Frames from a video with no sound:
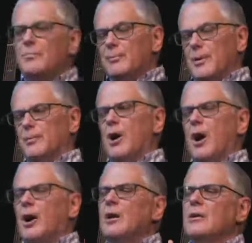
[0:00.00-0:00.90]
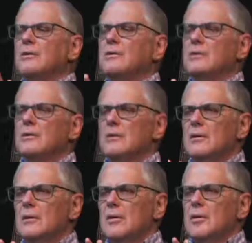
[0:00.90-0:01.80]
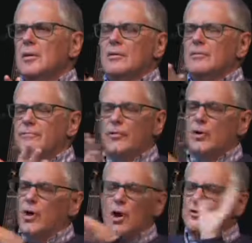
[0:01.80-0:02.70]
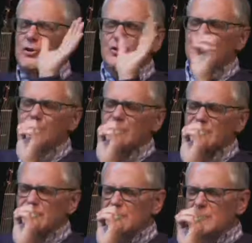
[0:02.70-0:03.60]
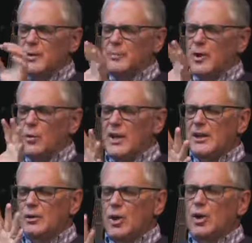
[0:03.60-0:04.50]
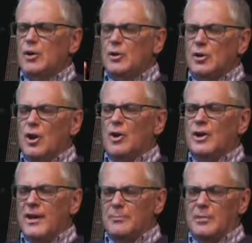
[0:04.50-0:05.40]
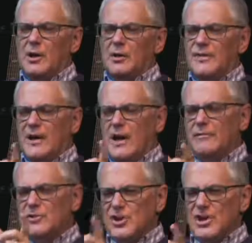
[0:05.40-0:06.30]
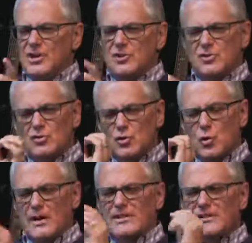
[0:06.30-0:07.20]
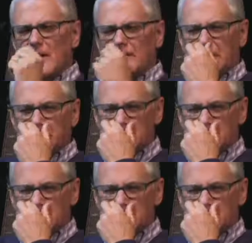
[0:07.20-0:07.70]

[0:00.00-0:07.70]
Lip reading: People are, for all sorts of reasons, people are waiting longer and longer to get married. The average age is 27.